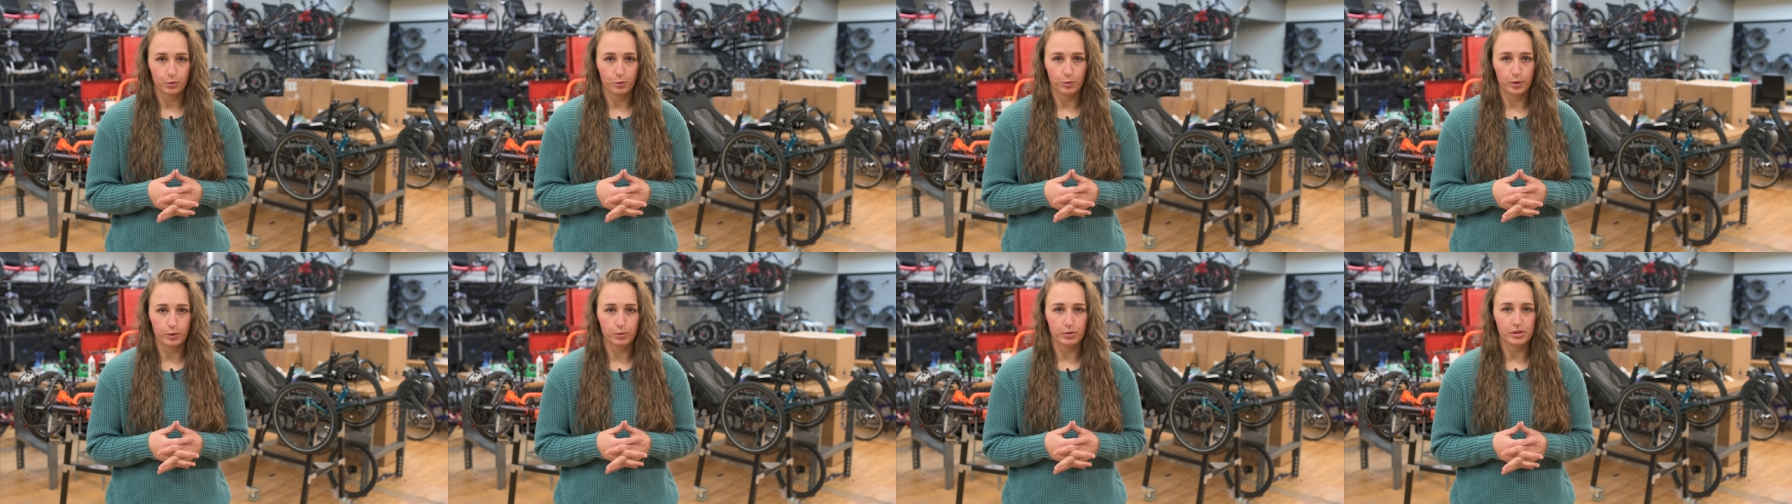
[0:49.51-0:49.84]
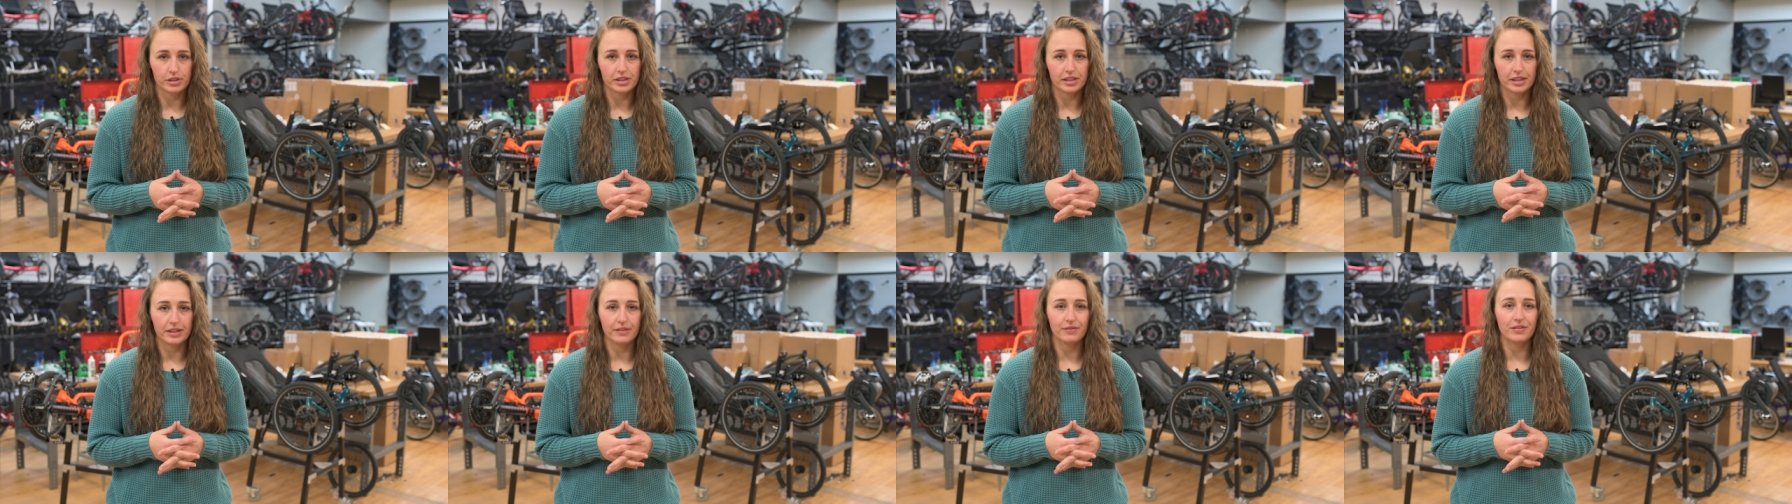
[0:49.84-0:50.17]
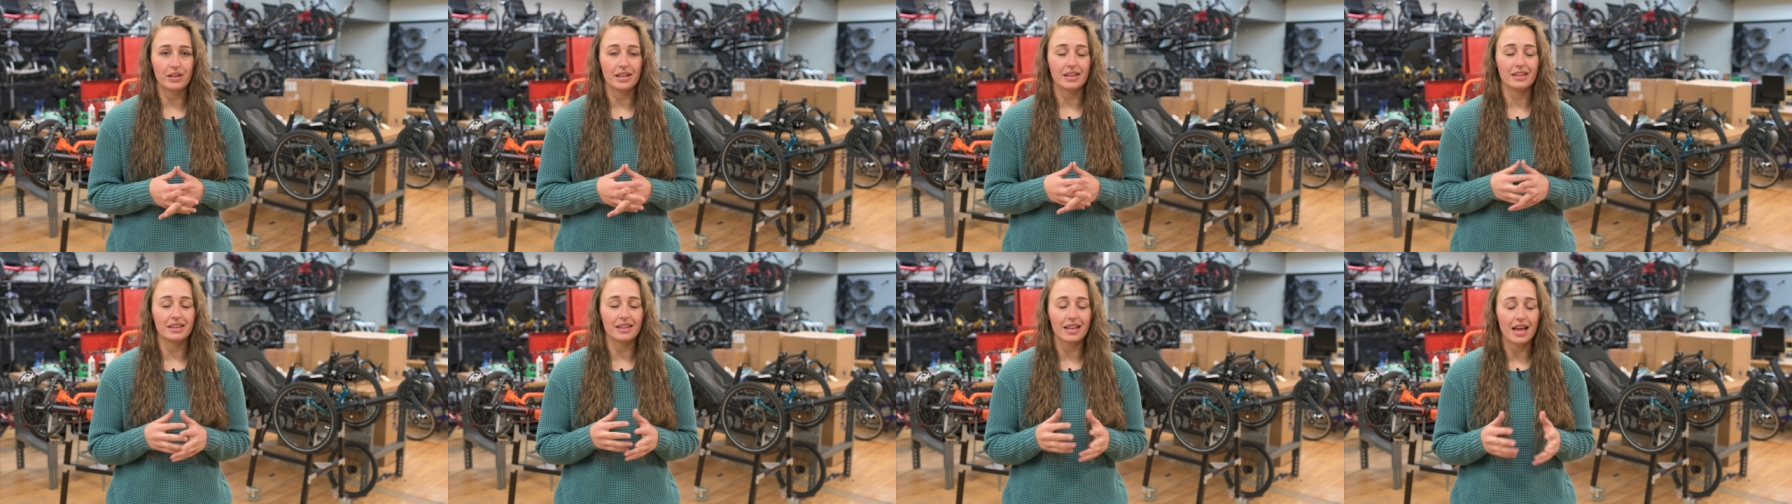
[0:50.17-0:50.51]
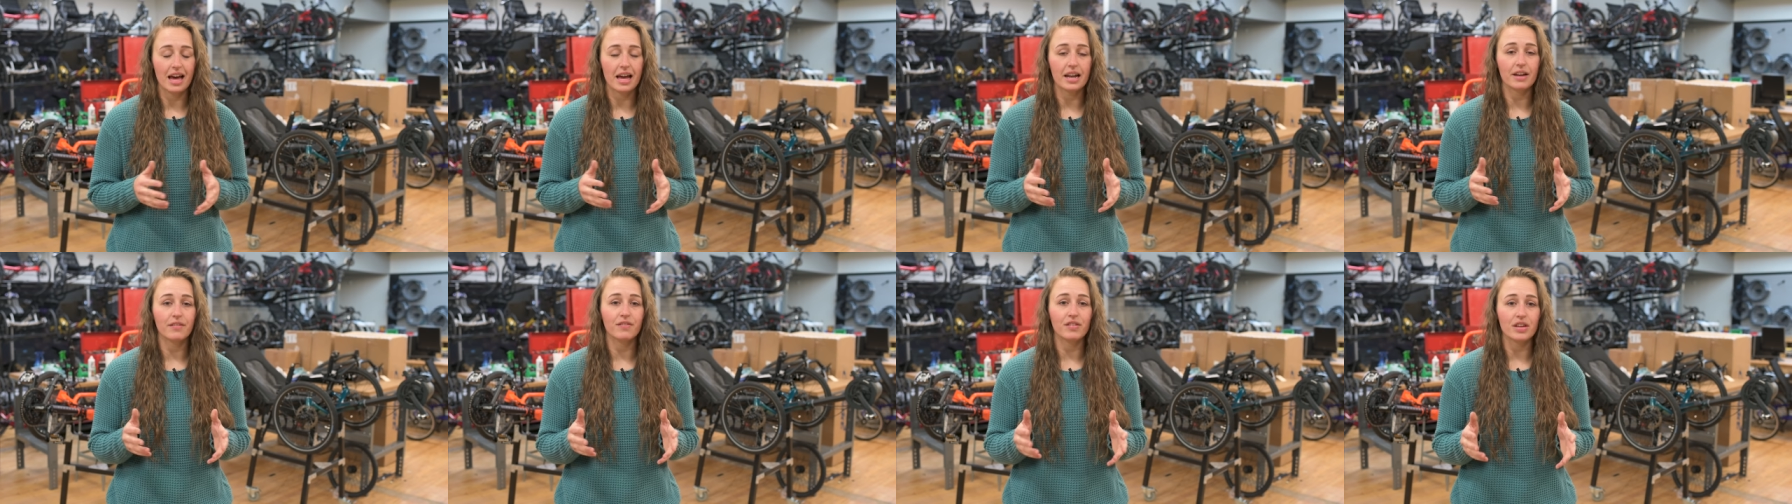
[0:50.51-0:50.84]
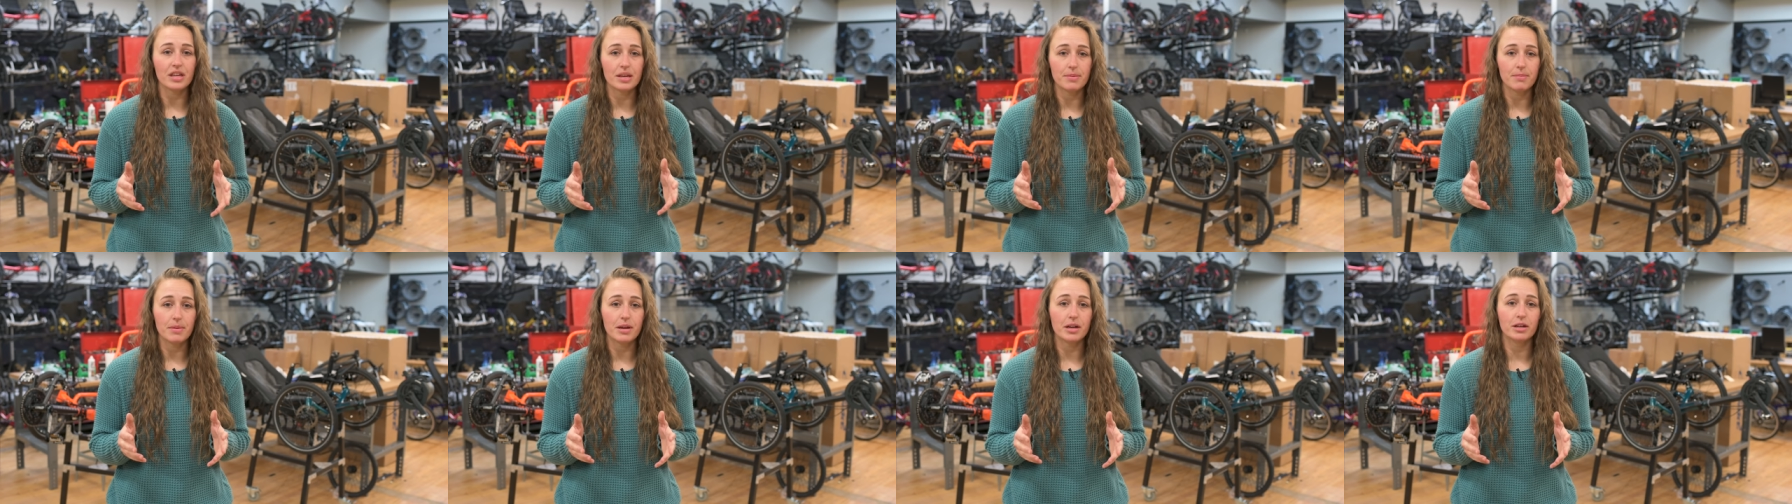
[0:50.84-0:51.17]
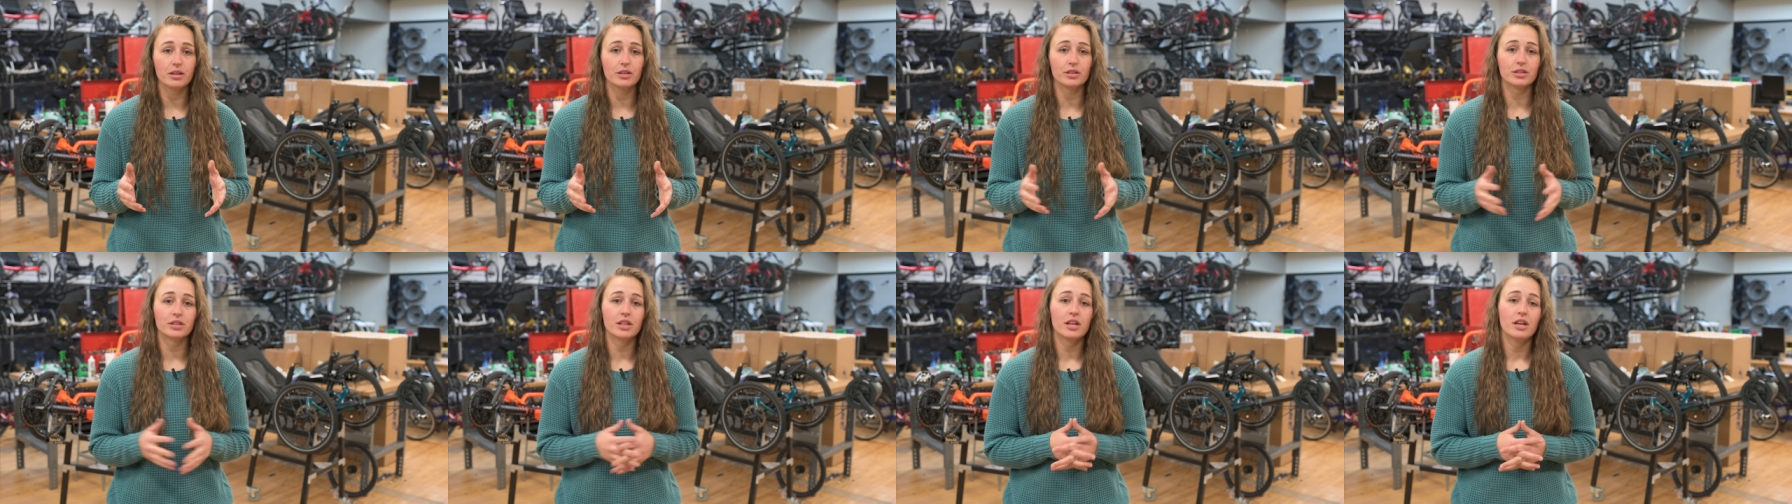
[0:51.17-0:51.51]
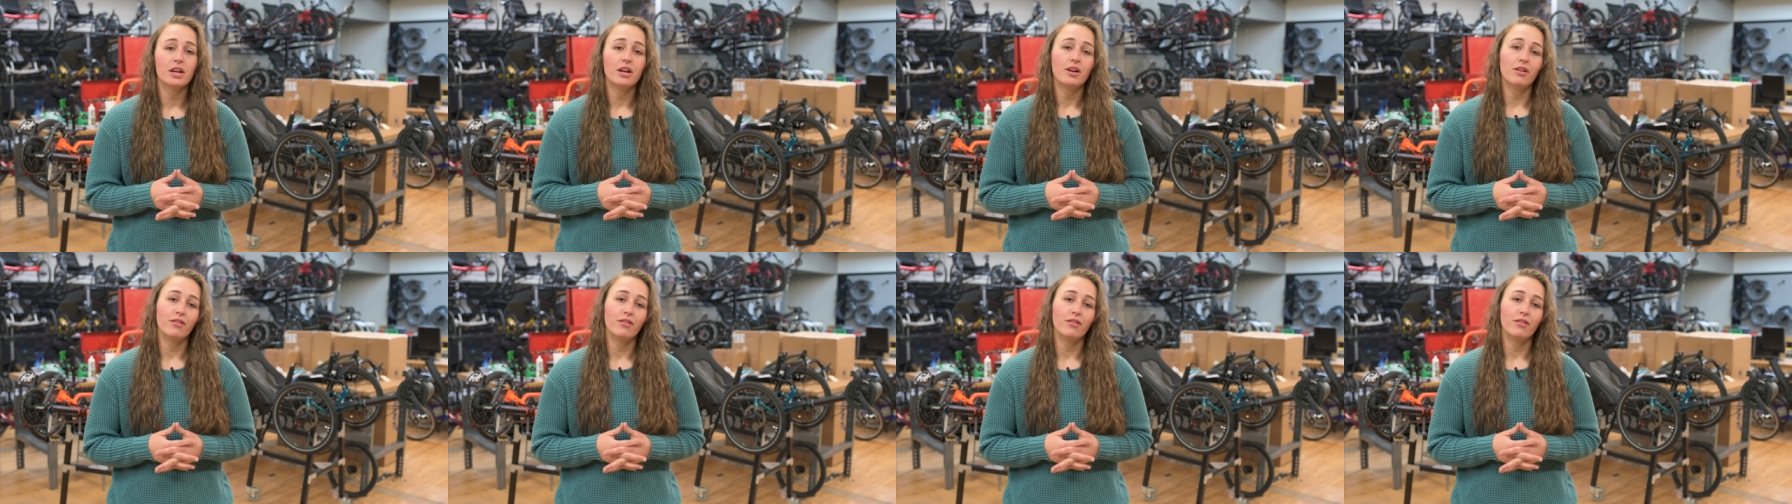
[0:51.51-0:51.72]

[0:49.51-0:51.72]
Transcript: We received a lot of emails